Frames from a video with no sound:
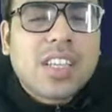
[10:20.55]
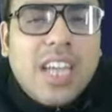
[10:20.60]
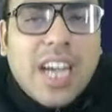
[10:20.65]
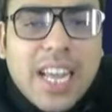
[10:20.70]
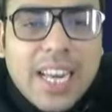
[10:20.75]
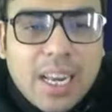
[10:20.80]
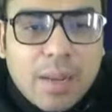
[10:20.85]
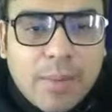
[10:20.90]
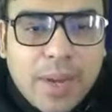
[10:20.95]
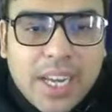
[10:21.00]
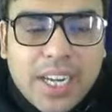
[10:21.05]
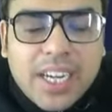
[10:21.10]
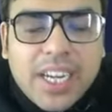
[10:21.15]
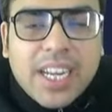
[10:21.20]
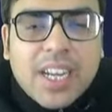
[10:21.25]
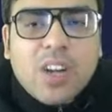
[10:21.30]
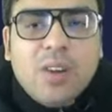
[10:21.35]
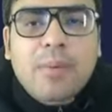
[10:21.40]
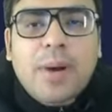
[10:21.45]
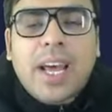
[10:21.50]
Andaman and
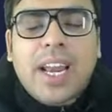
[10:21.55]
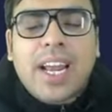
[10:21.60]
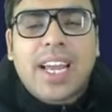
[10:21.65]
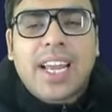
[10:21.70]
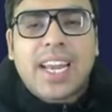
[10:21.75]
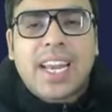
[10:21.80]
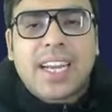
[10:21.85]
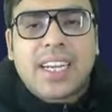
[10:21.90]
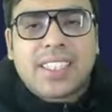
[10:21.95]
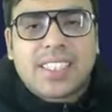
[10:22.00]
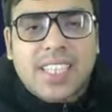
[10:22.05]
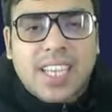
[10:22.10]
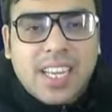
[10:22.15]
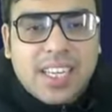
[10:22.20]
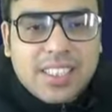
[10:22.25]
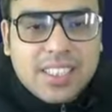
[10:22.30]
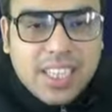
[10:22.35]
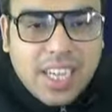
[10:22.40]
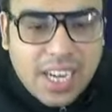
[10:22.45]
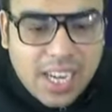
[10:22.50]
Nicobar Islands
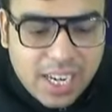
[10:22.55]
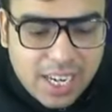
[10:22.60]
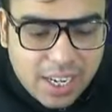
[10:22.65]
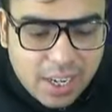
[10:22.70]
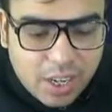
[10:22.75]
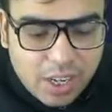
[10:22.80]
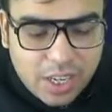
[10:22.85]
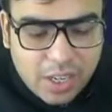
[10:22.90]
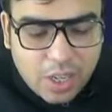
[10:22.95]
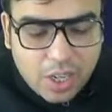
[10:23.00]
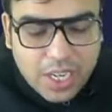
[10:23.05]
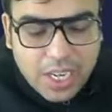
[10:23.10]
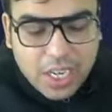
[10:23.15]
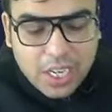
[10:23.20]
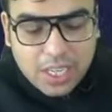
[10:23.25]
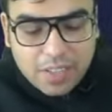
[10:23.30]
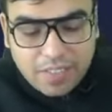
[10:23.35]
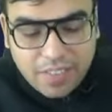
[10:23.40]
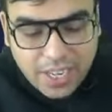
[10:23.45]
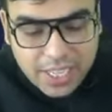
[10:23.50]
and Sri Lanka all
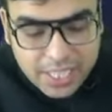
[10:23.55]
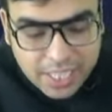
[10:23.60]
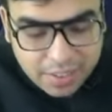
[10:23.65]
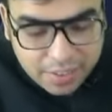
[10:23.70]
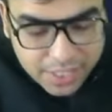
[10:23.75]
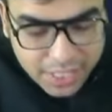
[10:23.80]
got affected.